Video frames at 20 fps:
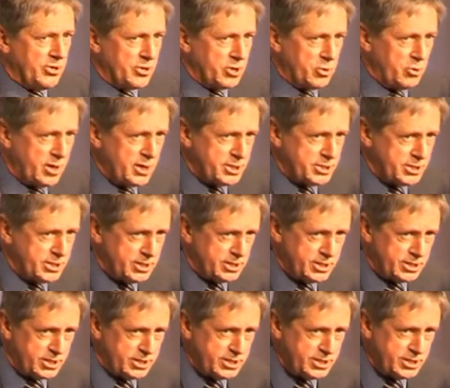the
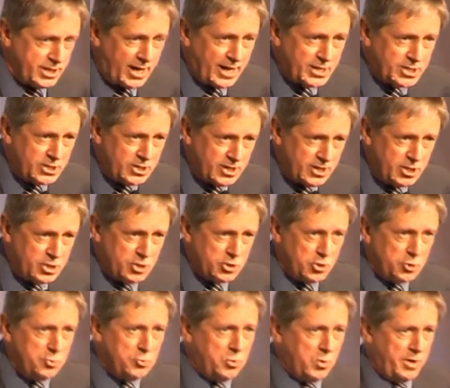questions is, actually,
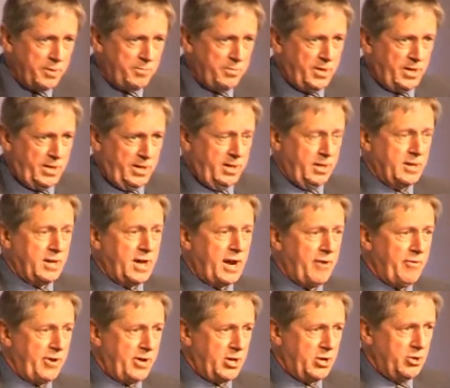should we be
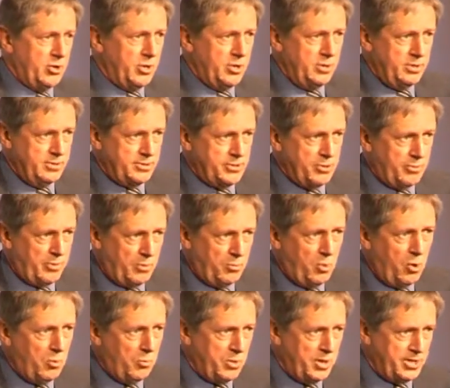carrying on doing
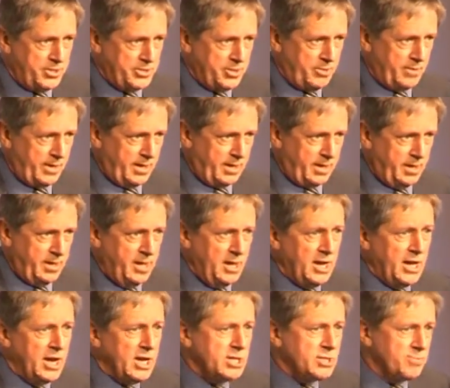what we're doing?
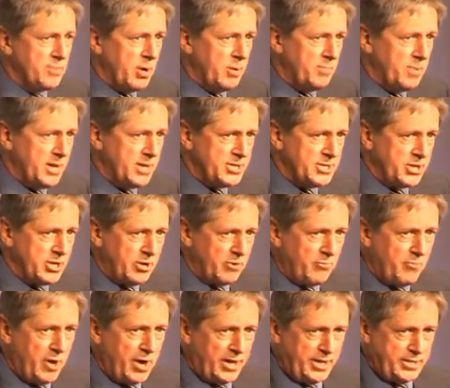Is mobility a
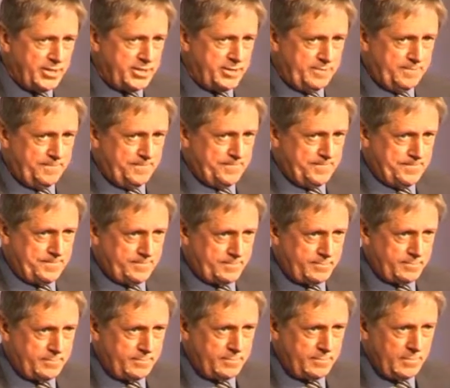right?
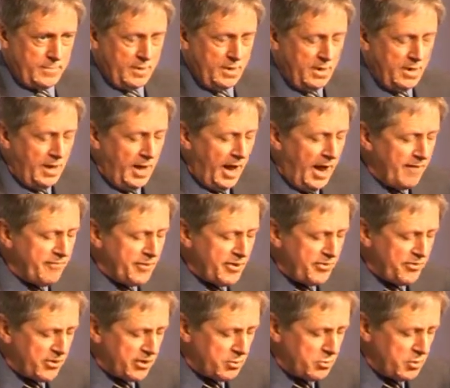
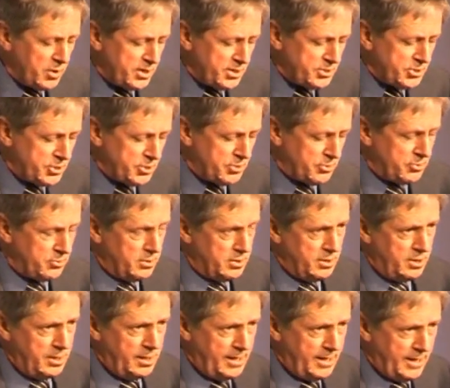Everything we do
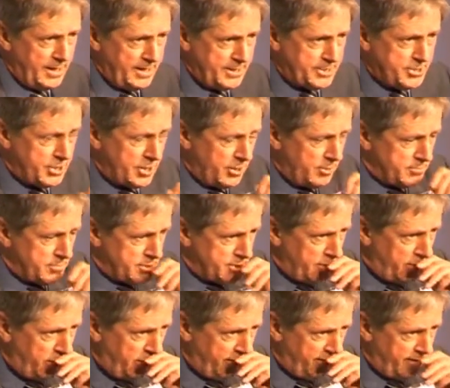in terms
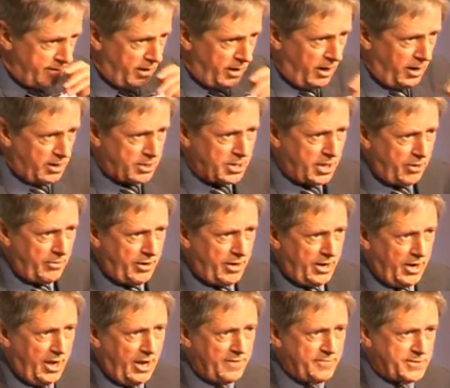of our current
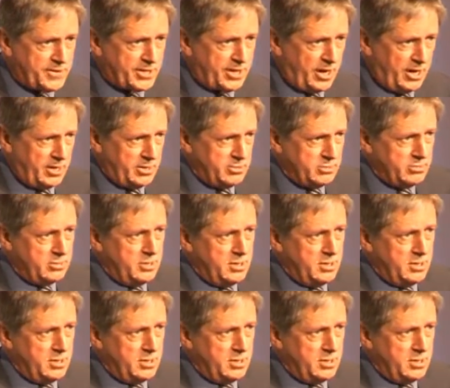lifestyle